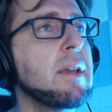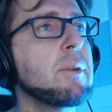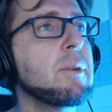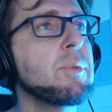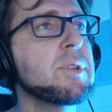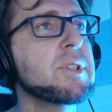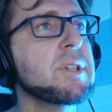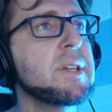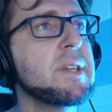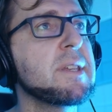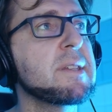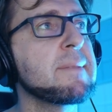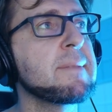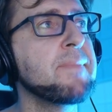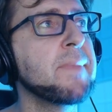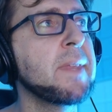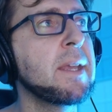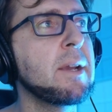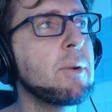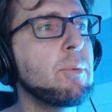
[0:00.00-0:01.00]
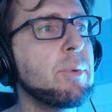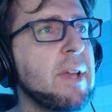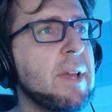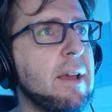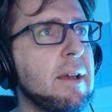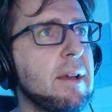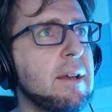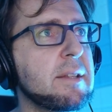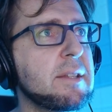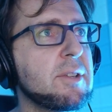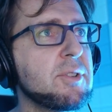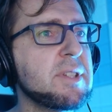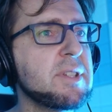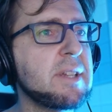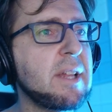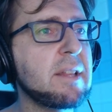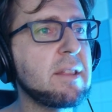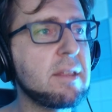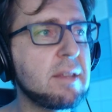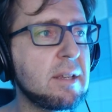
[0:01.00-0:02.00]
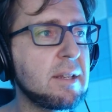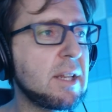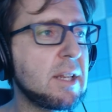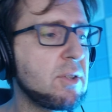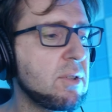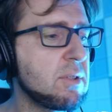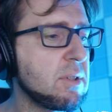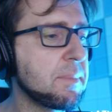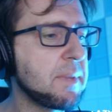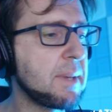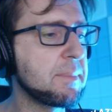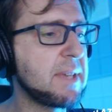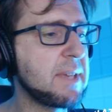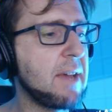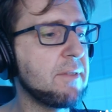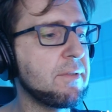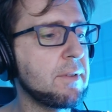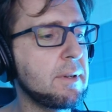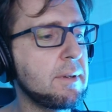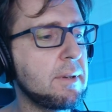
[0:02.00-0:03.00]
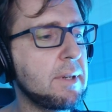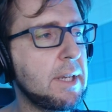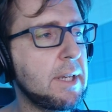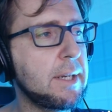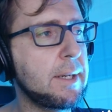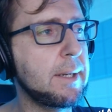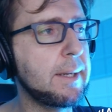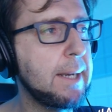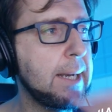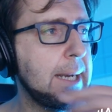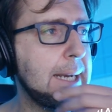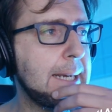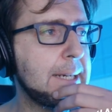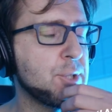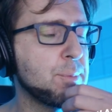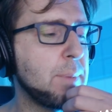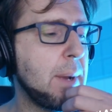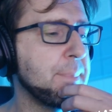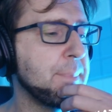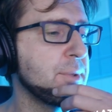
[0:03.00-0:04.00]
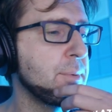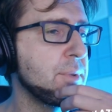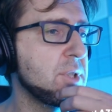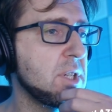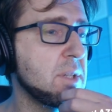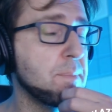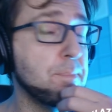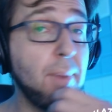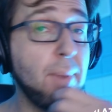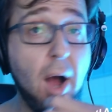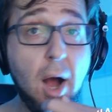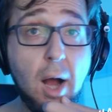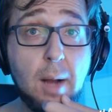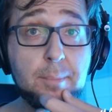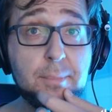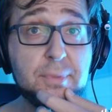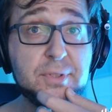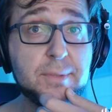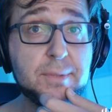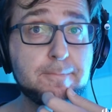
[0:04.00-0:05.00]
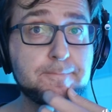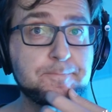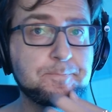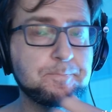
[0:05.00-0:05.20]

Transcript: which is, we uh, there's another thing that you sometimes have in, in uh, Shmups, which is bombs,